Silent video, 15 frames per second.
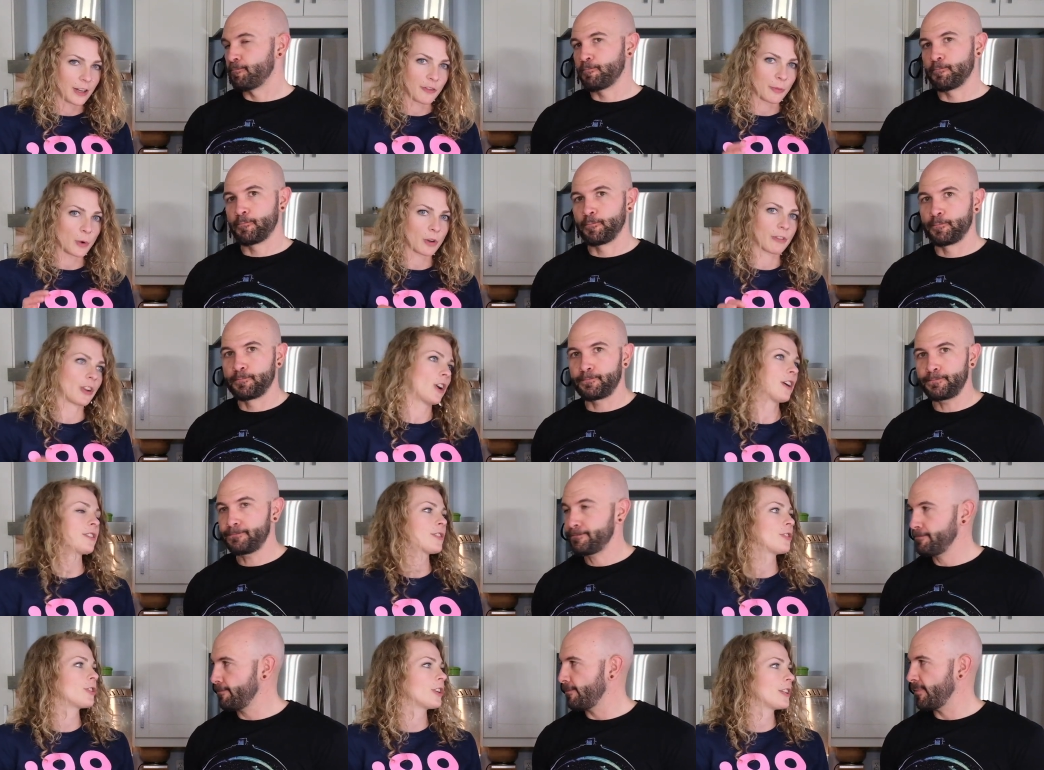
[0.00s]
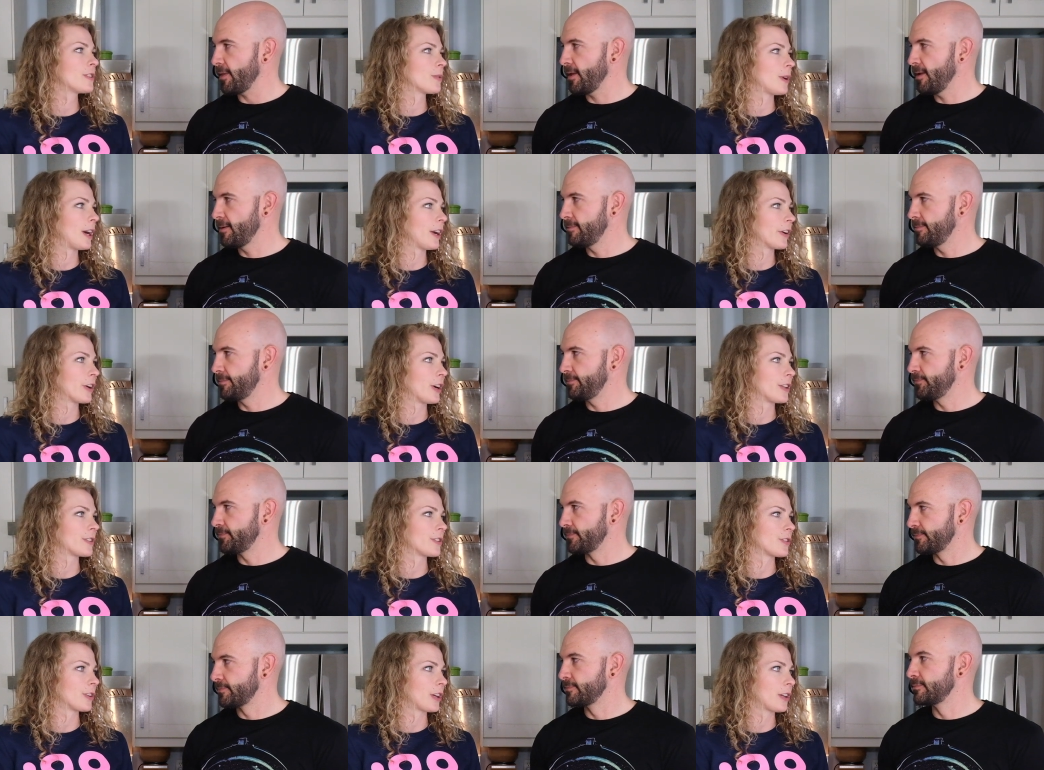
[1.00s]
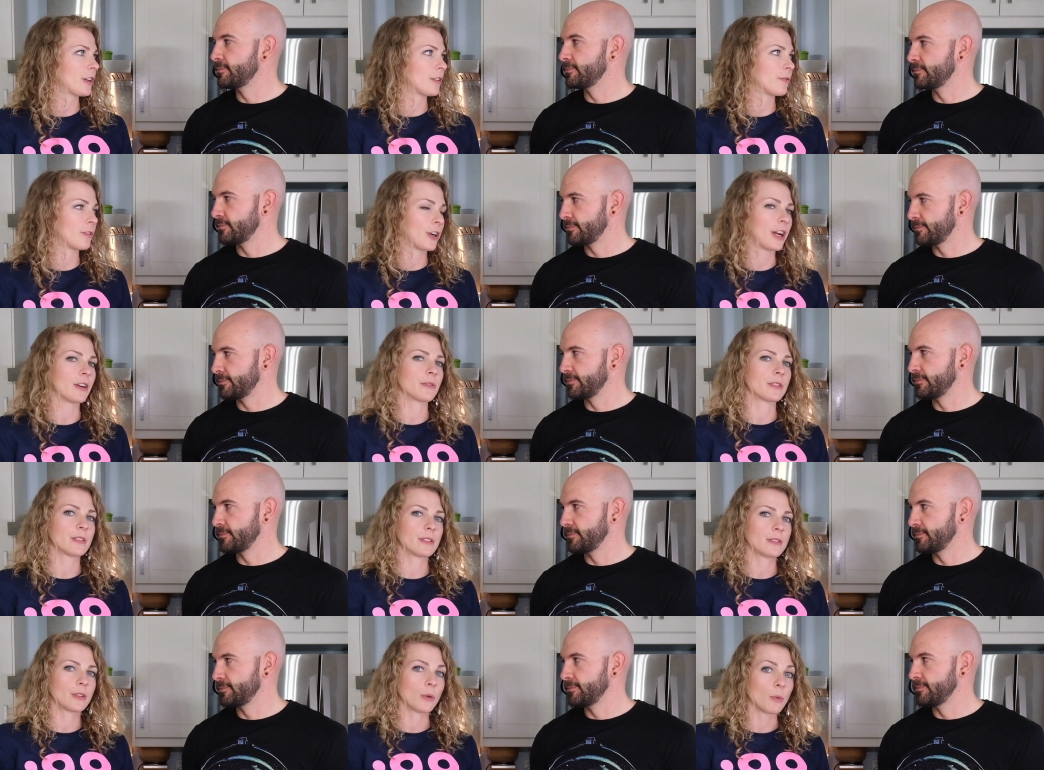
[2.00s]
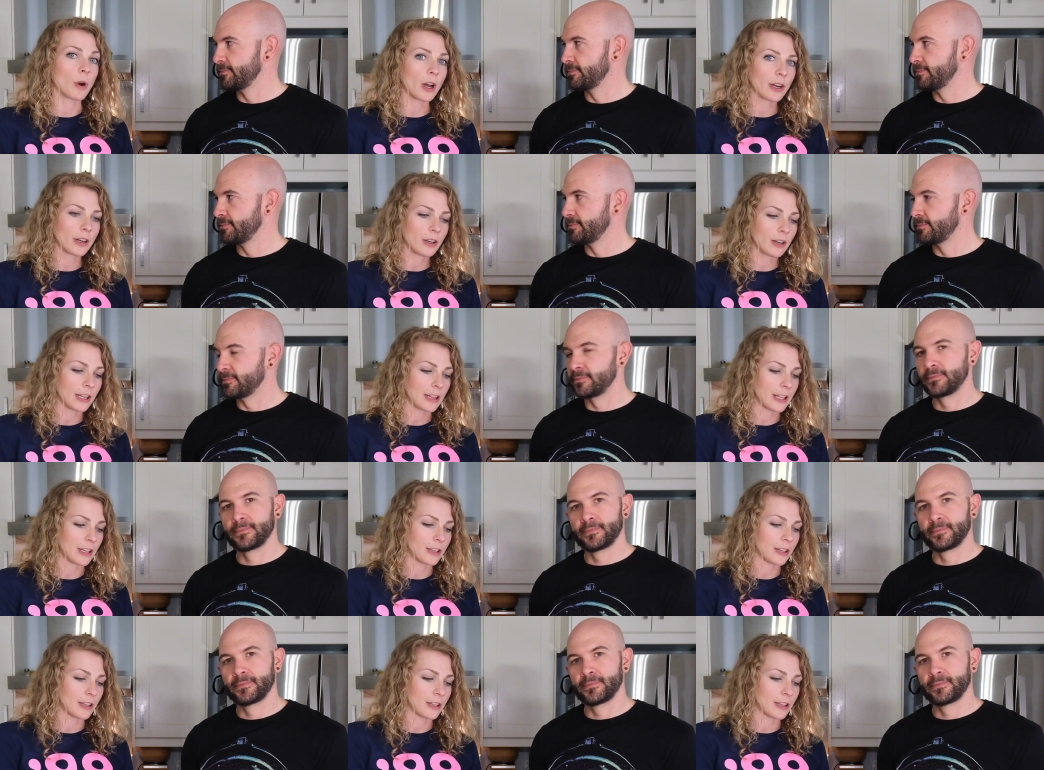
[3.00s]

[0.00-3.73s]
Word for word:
Speaker 1: of more of a concentrate, so higher concentrate of grounds to water, and